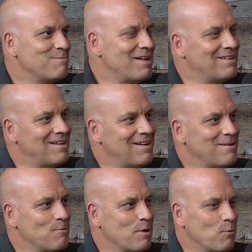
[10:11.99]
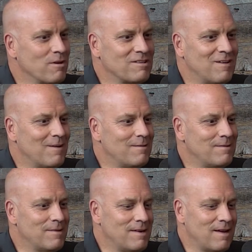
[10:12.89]
But we worked hard,
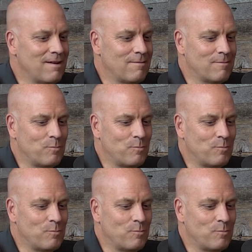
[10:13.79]
and